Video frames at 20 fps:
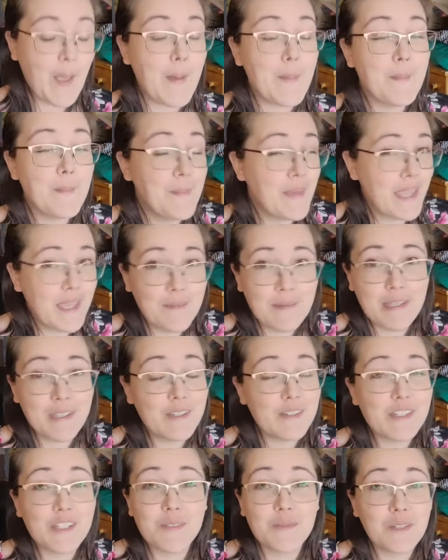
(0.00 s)
Maybe
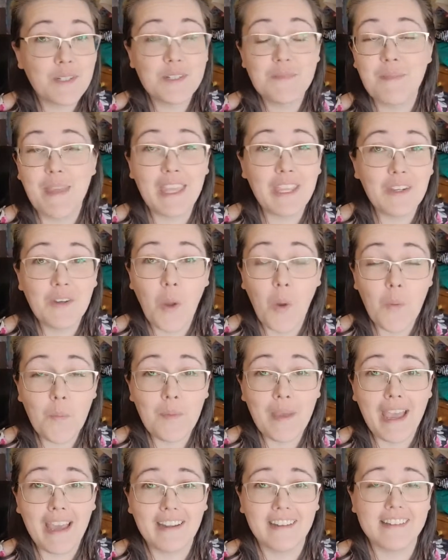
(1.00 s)
you just want to make your own
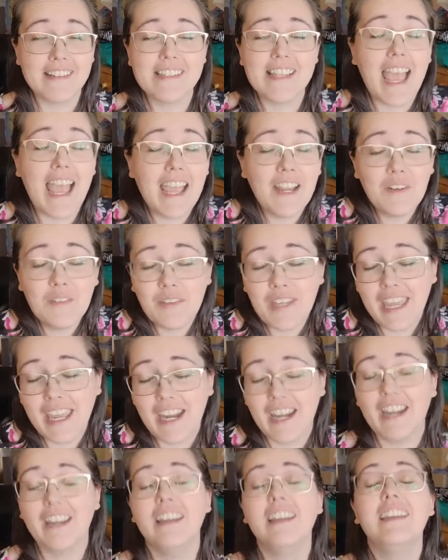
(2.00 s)
patterns. I don't
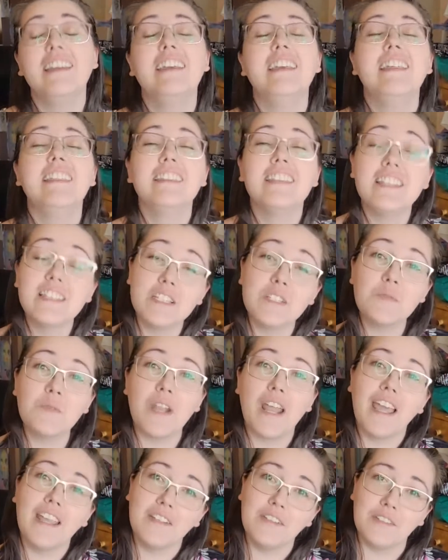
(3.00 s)
care. This is
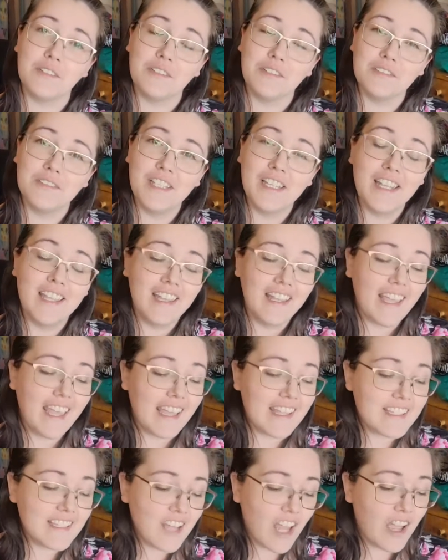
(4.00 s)
what I do.
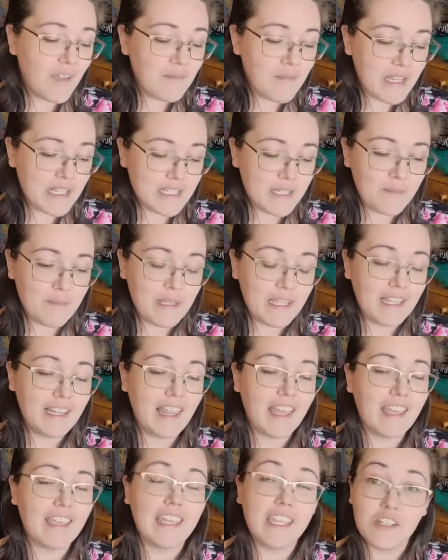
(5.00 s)
It's not meant to be
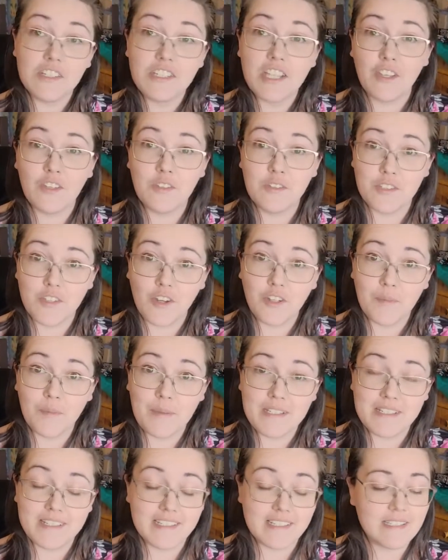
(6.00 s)
like, here's how you start your
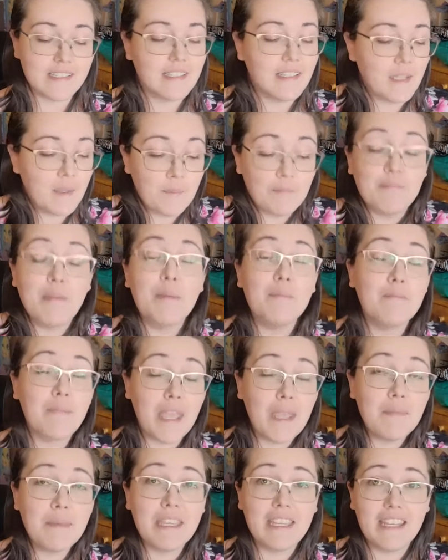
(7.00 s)
business, but
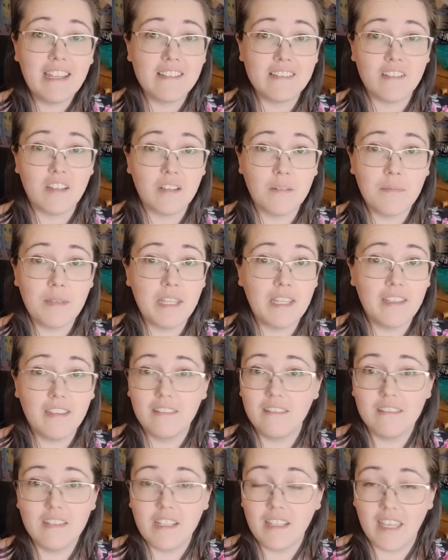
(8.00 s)
maybe it is going to
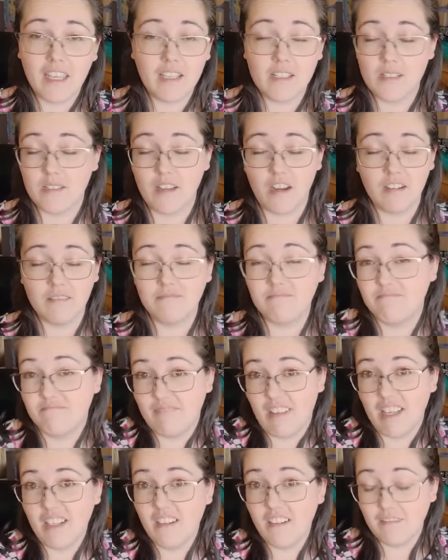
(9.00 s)
be the kickstart.
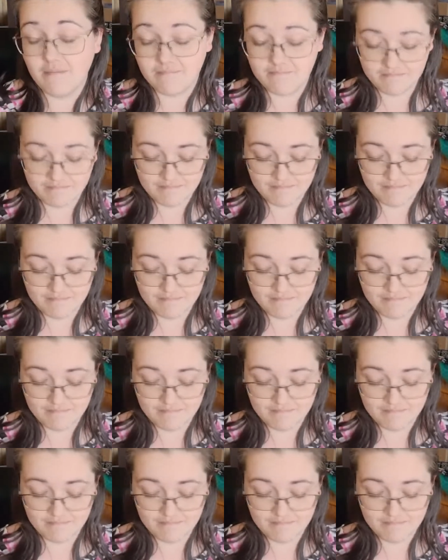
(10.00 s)
I don't know.